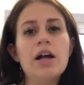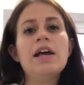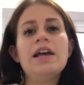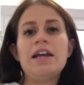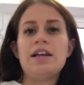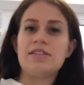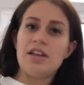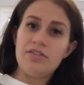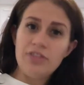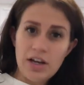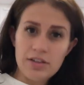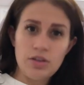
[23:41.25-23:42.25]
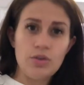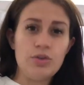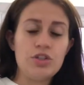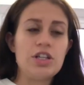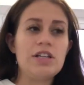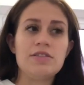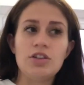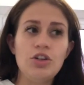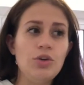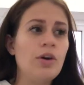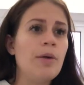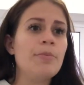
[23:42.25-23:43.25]
it's their first launch, it's a new
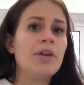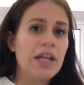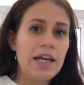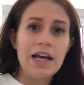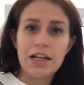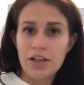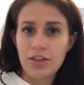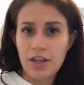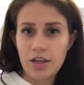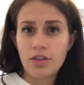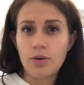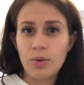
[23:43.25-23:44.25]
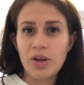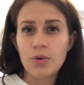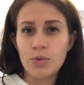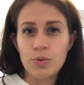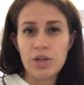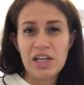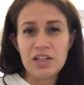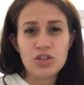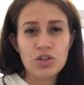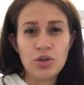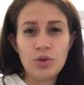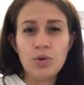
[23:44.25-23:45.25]
company, and I think that we all need
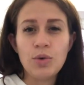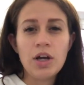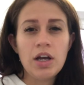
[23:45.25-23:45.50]
to